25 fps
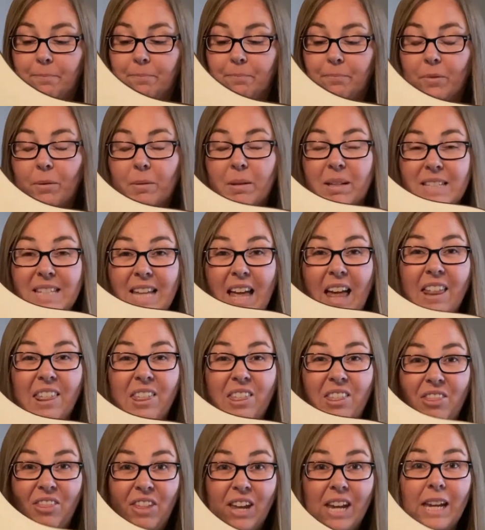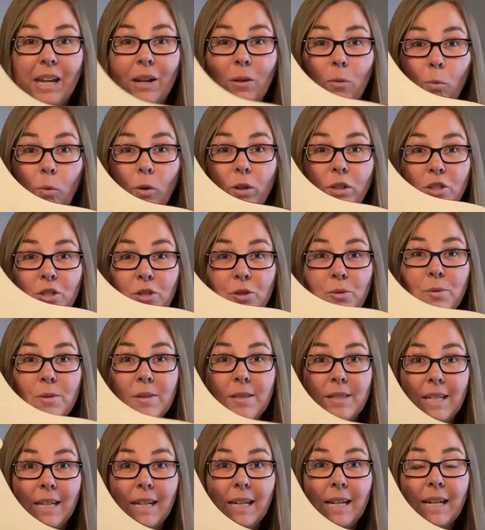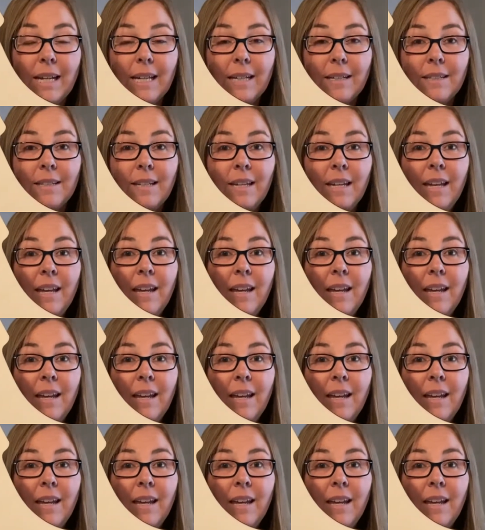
Because I think once you see it,